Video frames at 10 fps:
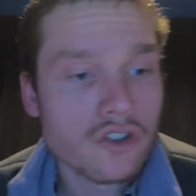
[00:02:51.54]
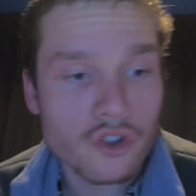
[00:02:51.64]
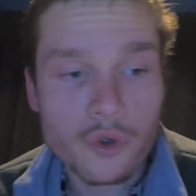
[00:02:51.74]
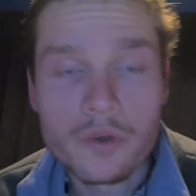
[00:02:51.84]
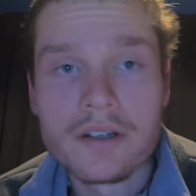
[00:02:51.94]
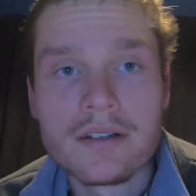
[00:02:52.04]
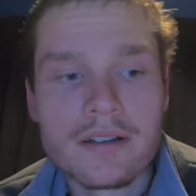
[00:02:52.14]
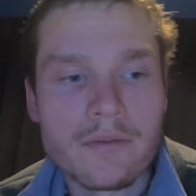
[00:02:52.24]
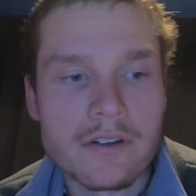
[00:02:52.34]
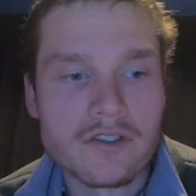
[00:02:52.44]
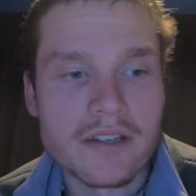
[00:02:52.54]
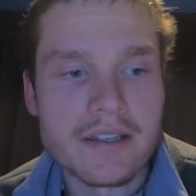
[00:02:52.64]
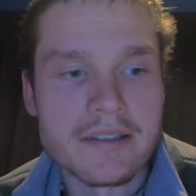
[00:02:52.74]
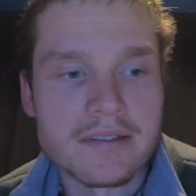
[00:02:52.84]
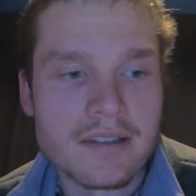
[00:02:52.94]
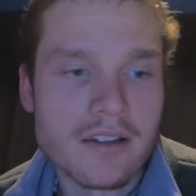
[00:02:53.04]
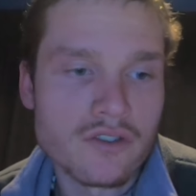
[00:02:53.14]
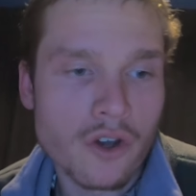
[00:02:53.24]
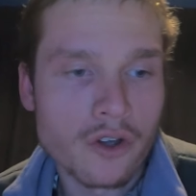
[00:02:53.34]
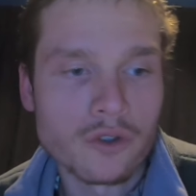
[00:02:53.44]
two, which is
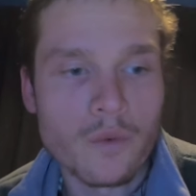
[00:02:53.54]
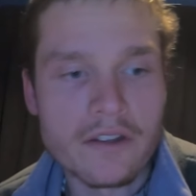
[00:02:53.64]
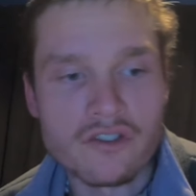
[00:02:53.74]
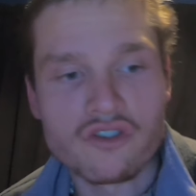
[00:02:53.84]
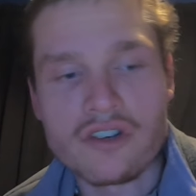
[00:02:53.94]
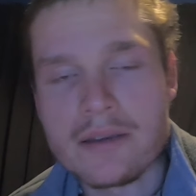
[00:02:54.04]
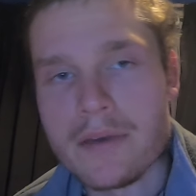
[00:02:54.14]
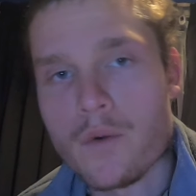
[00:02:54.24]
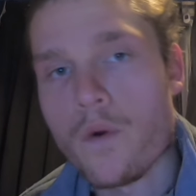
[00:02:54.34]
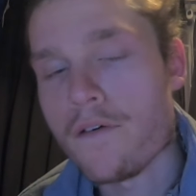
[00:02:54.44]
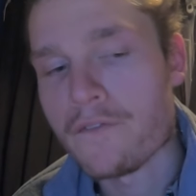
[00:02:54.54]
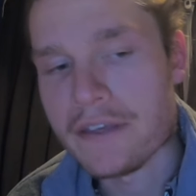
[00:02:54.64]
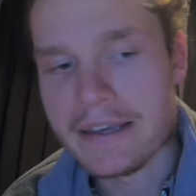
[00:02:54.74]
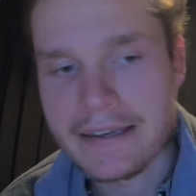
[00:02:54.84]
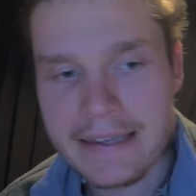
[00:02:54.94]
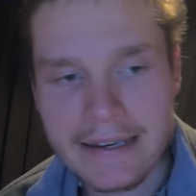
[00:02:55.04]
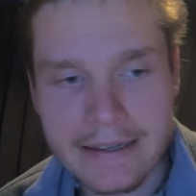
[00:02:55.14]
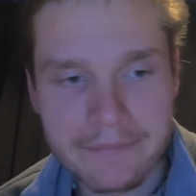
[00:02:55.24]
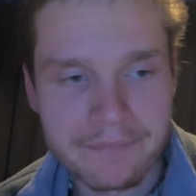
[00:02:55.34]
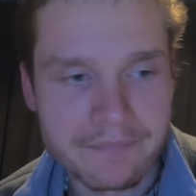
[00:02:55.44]
Total Extreme Warfare
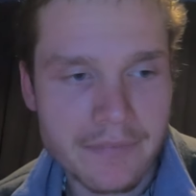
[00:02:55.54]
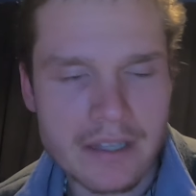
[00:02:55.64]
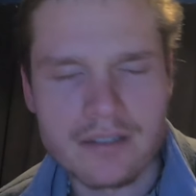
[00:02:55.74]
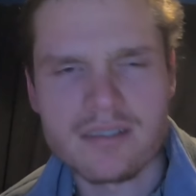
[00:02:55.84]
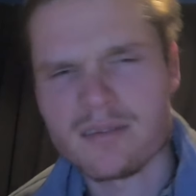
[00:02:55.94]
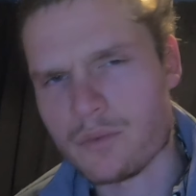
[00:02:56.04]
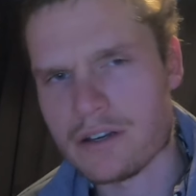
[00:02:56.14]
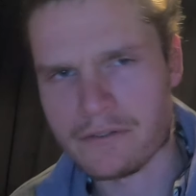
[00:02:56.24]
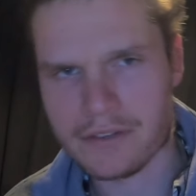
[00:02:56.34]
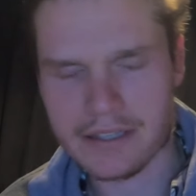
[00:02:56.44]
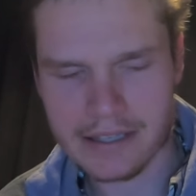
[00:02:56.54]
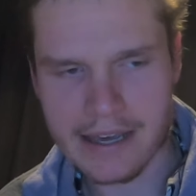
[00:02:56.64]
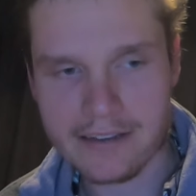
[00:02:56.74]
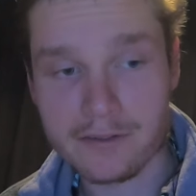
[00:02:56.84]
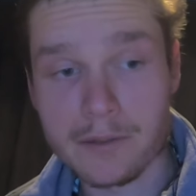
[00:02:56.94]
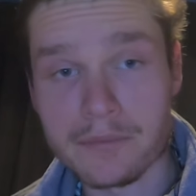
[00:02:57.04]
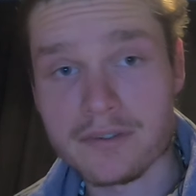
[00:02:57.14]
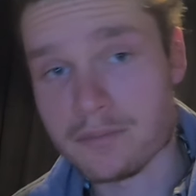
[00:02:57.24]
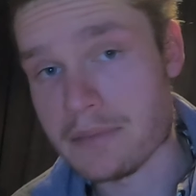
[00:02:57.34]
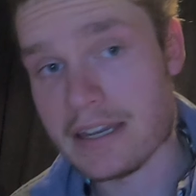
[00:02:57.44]
Game. Is one of the
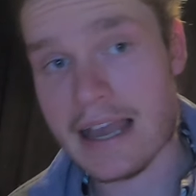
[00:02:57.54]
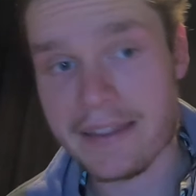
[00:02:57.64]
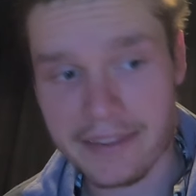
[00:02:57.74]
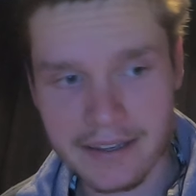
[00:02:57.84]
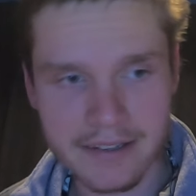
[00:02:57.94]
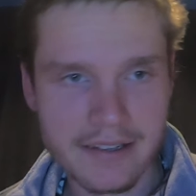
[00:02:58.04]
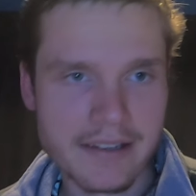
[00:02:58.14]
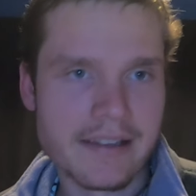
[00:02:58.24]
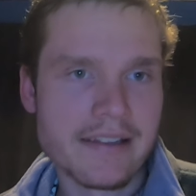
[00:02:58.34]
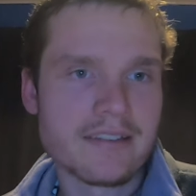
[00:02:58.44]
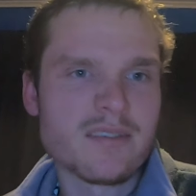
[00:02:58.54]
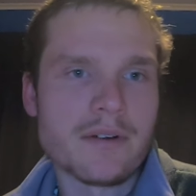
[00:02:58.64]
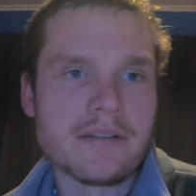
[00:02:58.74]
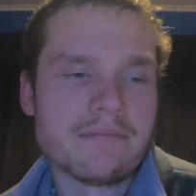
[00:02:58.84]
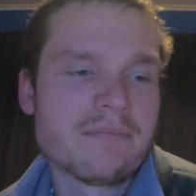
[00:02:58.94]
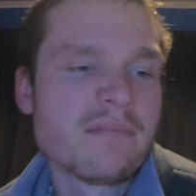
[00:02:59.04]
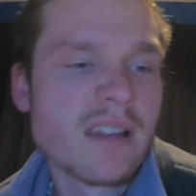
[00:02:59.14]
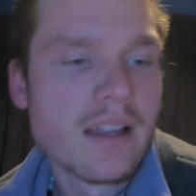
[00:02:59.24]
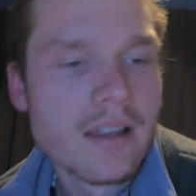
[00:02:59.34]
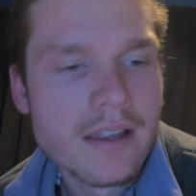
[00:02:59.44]
acronyms, many out there. This one
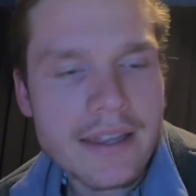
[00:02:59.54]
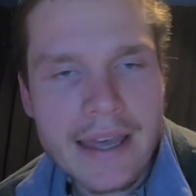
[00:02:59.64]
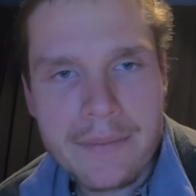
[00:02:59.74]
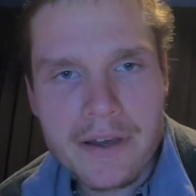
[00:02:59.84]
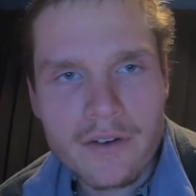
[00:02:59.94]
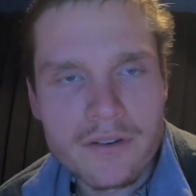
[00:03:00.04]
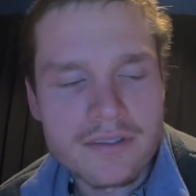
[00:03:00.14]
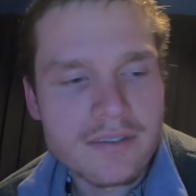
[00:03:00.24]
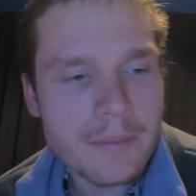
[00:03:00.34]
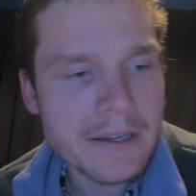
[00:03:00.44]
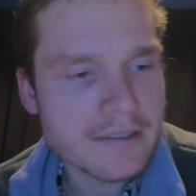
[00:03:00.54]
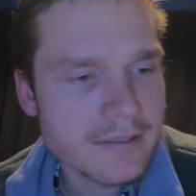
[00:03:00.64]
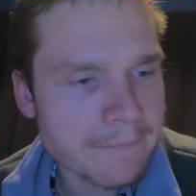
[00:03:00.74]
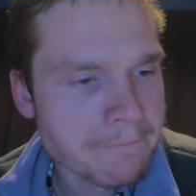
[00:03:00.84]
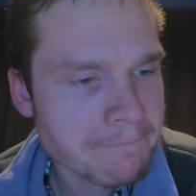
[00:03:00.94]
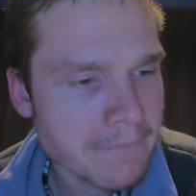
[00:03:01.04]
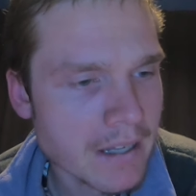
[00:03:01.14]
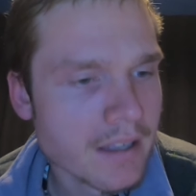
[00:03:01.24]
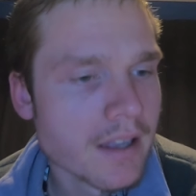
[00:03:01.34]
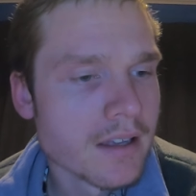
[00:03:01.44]
came across the best.
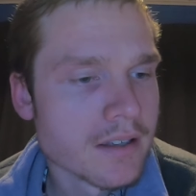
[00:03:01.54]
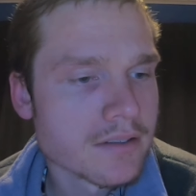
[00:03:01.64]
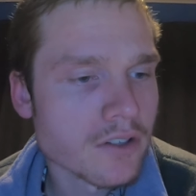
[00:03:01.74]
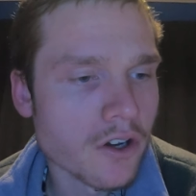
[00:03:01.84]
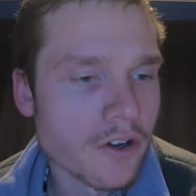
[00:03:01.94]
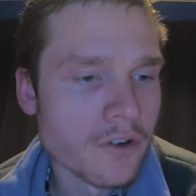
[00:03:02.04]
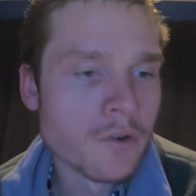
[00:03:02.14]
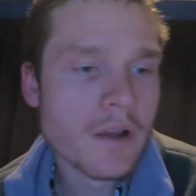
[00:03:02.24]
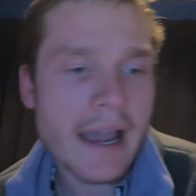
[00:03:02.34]
So